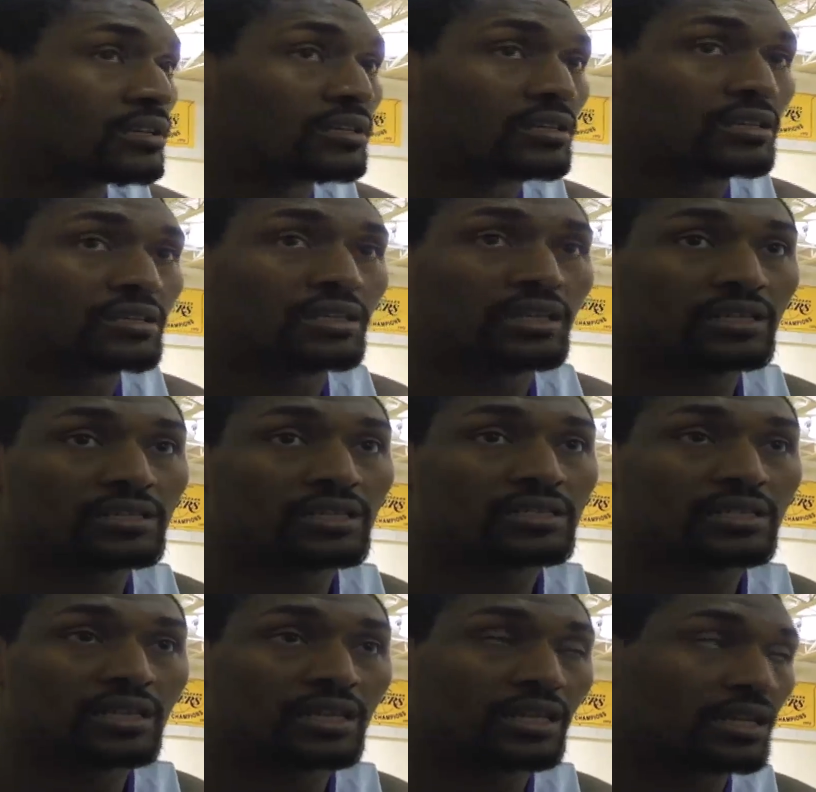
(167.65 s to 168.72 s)
I think
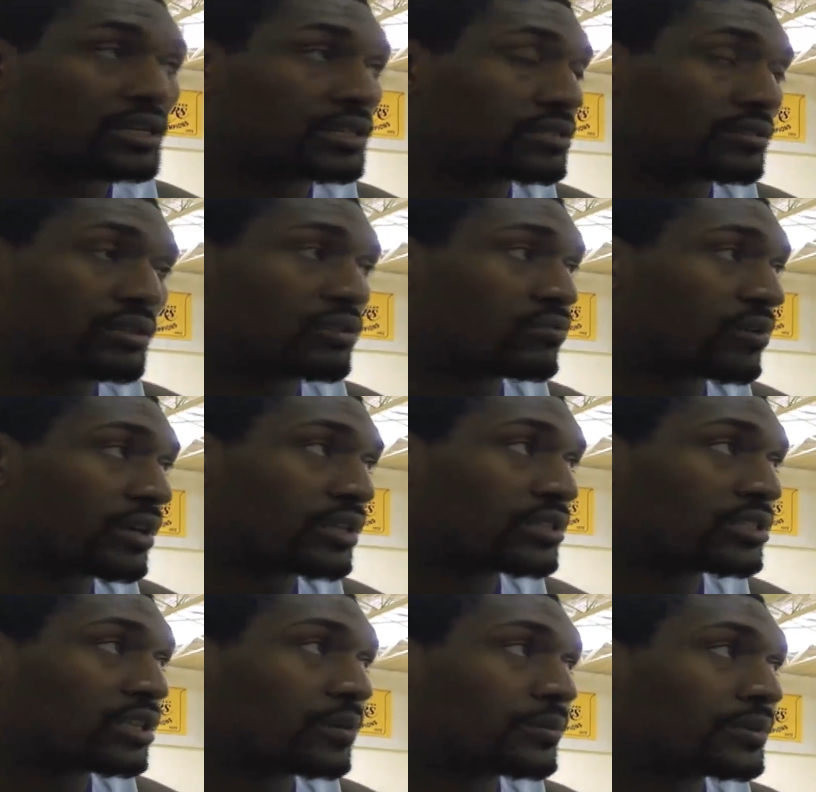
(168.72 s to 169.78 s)
16, and he's still running,
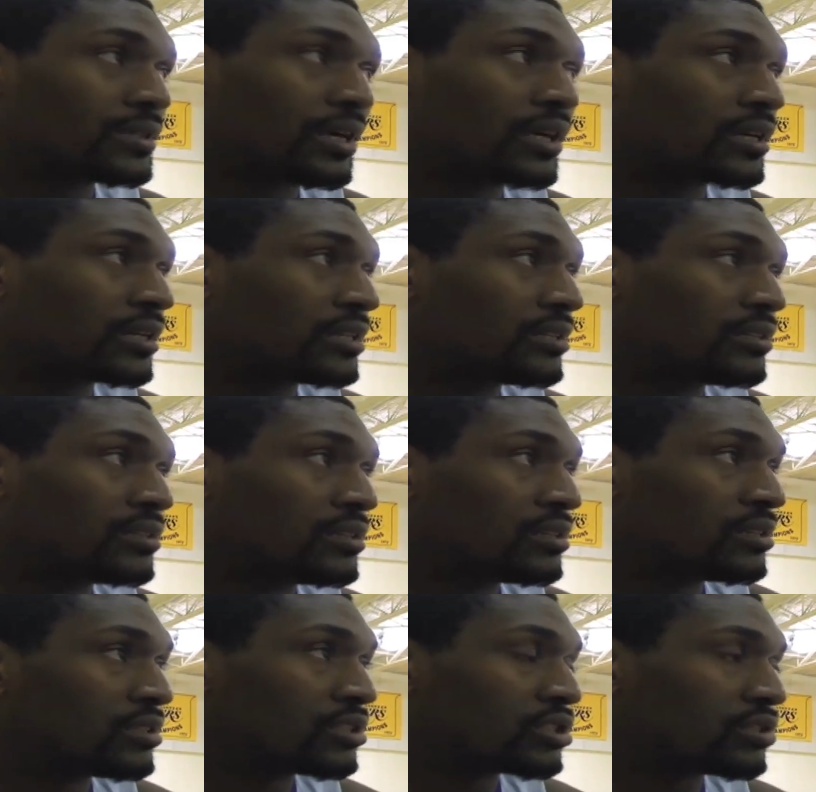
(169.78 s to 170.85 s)
jumping, dunking
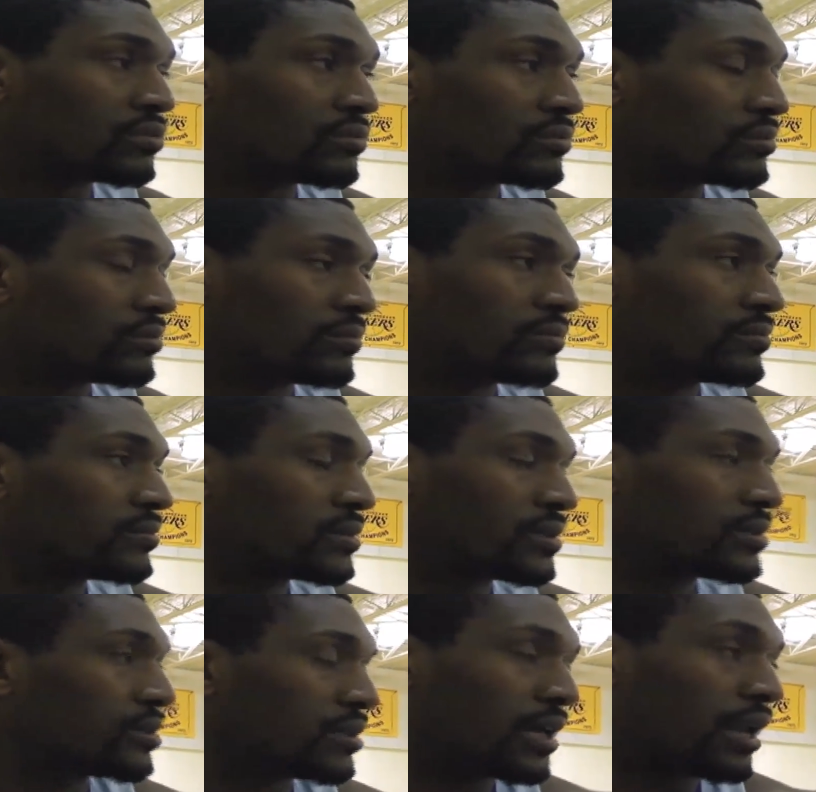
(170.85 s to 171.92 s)
shooting.
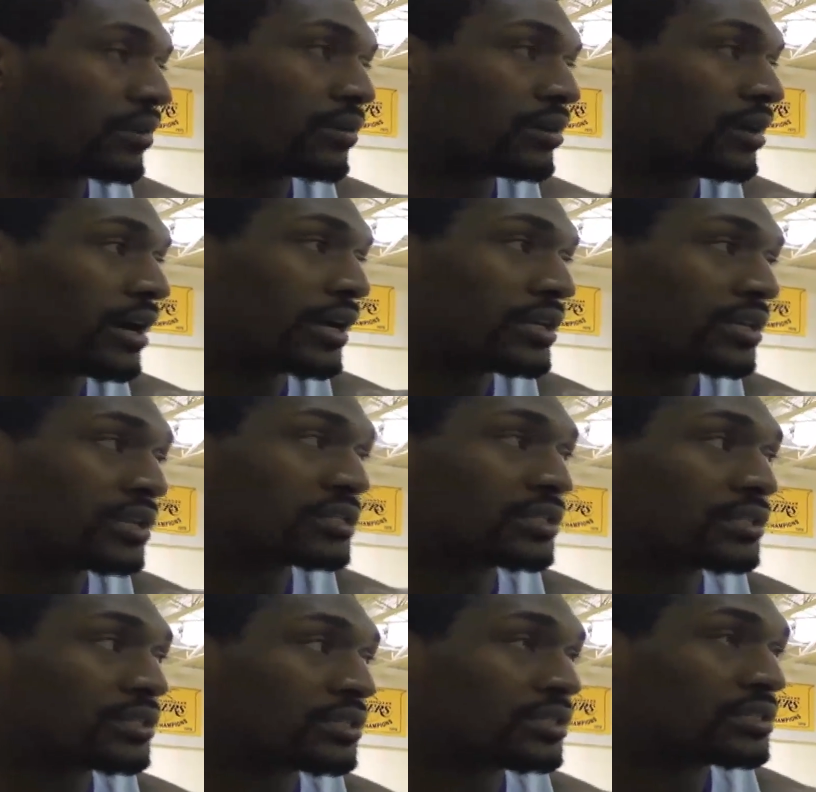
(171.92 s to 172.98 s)
I don't know how he does
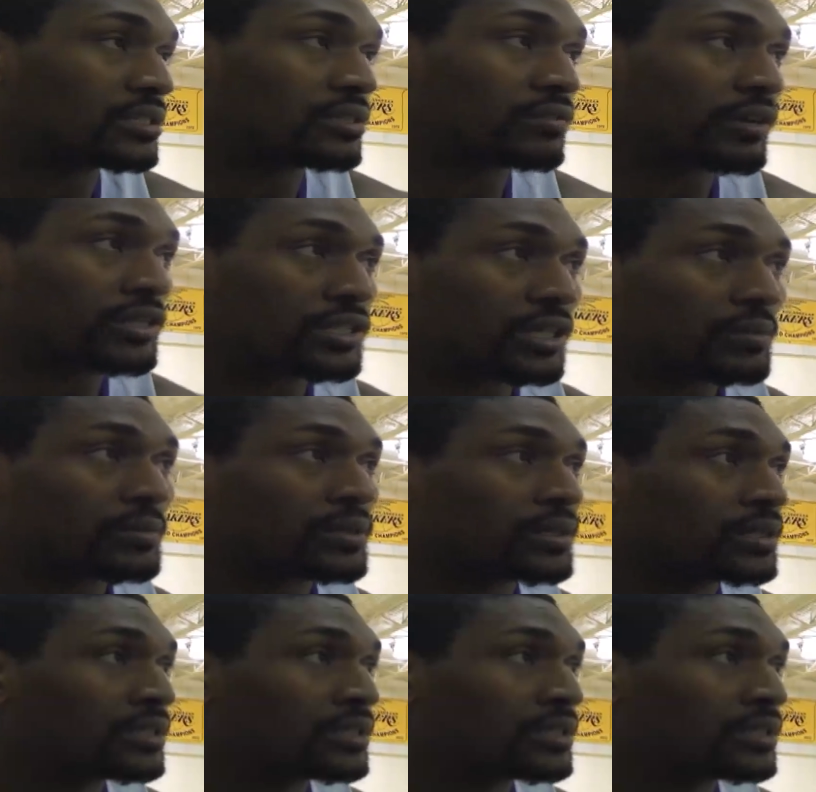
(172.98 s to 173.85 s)
it. He's in great shape.